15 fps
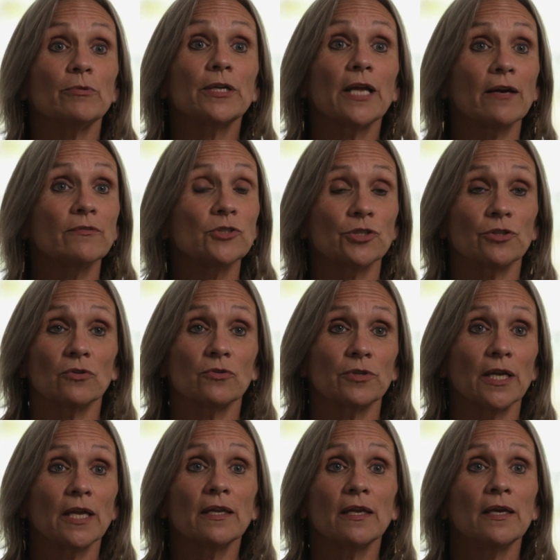would have
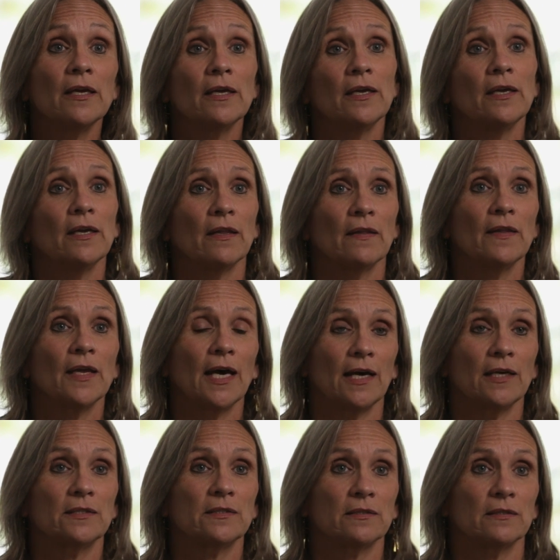children
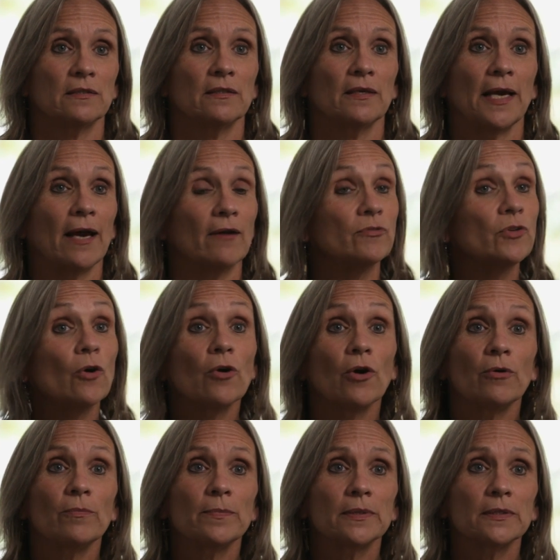that have no
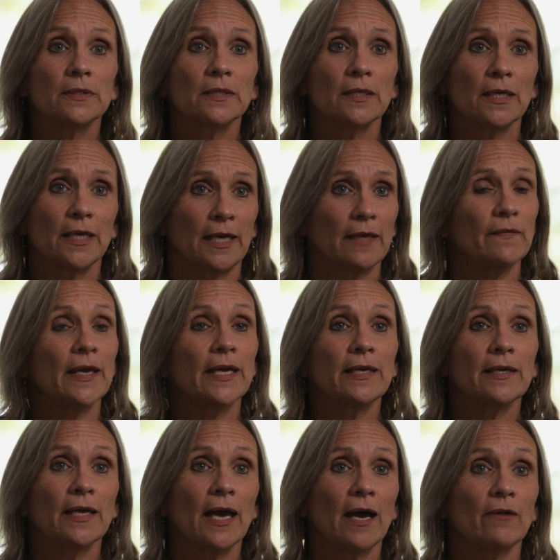hope and
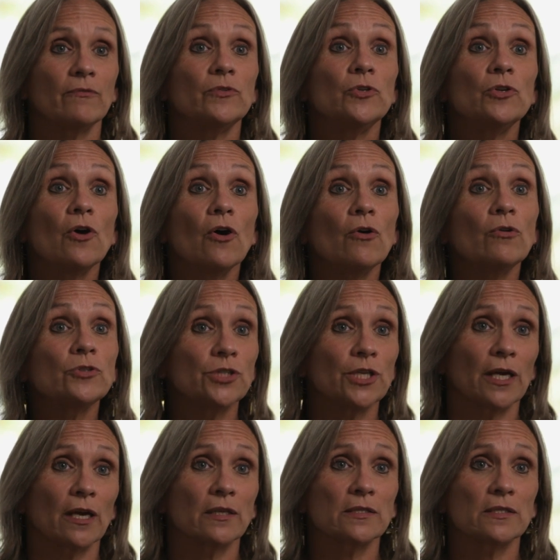they have no
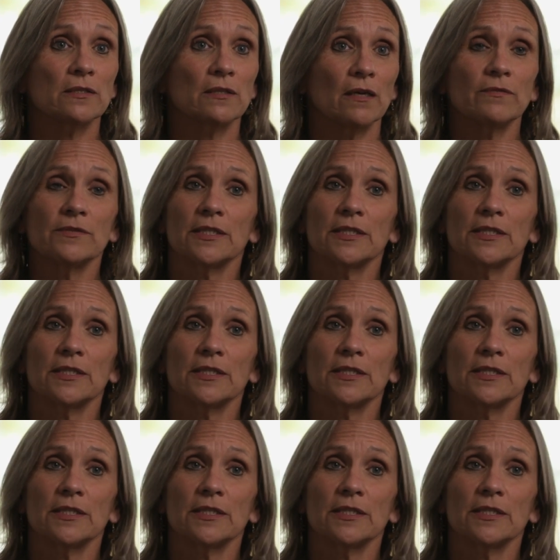chance of